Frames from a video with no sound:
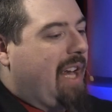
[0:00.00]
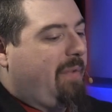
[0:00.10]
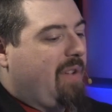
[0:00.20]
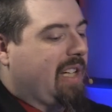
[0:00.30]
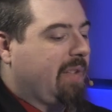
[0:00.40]
that
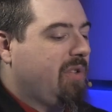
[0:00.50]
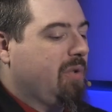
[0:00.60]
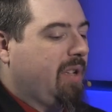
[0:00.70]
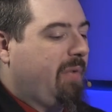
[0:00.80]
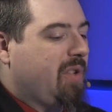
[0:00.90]
effect. If
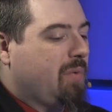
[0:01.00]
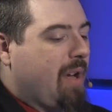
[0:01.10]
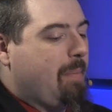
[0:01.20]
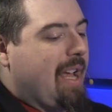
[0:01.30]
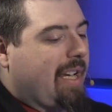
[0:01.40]
you
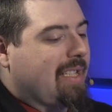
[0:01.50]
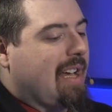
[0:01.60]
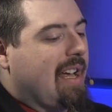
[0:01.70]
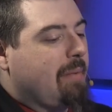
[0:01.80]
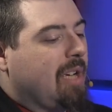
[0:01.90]
went back in
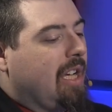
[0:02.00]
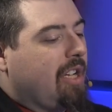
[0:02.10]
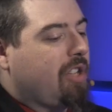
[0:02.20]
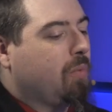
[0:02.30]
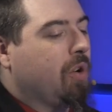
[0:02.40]
time,
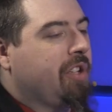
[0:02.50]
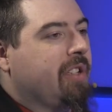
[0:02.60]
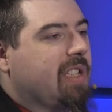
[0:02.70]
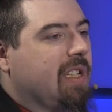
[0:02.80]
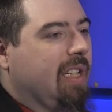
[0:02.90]
you
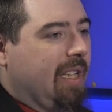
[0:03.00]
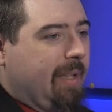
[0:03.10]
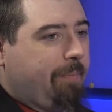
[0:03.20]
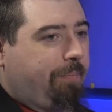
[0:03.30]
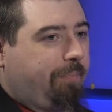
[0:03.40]
wouldn't
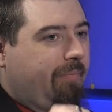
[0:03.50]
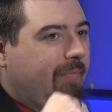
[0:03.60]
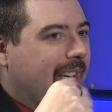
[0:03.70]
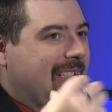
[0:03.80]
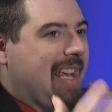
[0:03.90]

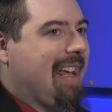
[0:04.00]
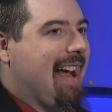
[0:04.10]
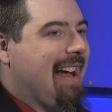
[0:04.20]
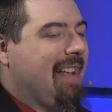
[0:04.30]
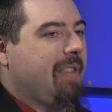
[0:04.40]
take
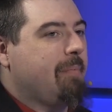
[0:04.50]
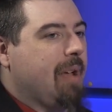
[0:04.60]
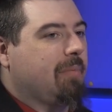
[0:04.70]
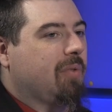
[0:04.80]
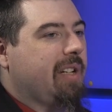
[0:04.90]
on the
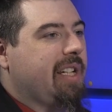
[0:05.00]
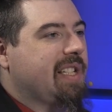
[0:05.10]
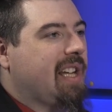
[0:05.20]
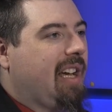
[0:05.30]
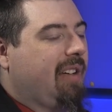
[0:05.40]

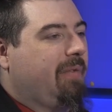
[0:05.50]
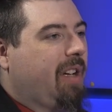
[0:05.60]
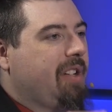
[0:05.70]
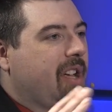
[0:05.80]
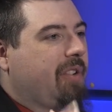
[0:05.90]
memories of
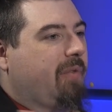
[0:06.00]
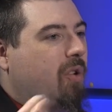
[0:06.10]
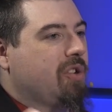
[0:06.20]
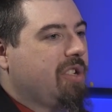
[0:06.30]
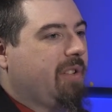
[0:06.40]
another
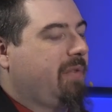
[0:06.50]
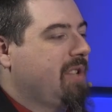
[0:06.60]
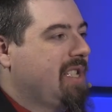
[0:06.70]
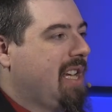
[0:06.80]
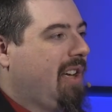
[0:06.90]
version of yourself.